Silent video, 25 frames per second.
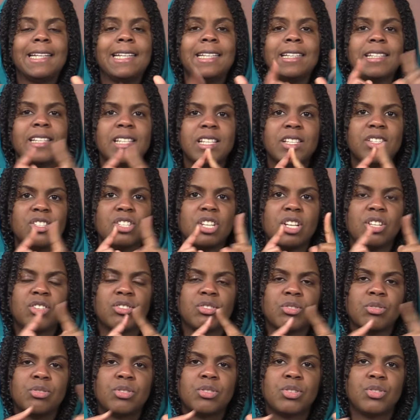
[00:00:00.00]
In this
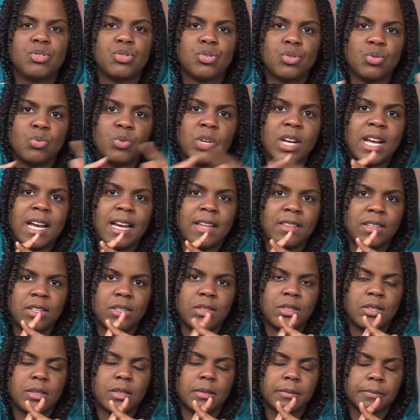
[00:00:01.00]
center, these two
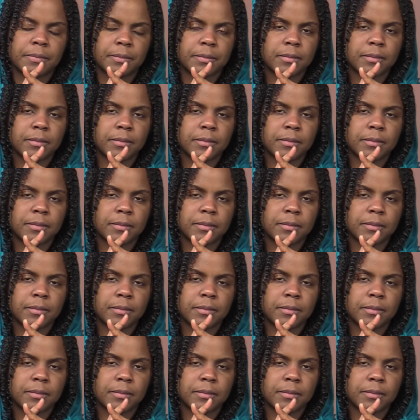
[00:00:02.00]
nadis